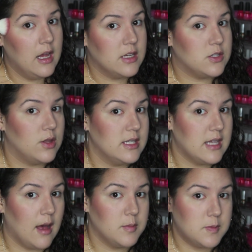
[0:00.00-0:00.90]
So this
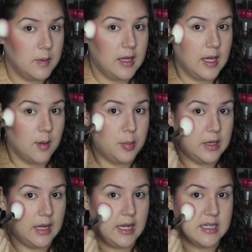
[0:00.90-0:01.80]
helps me
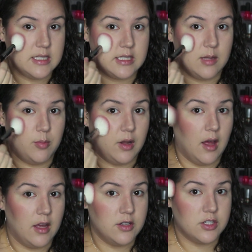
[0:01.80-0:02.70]
place the
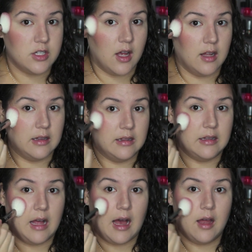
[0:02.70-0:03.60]
blush a
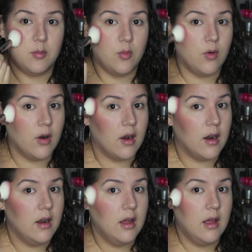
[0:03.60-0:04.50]
lot more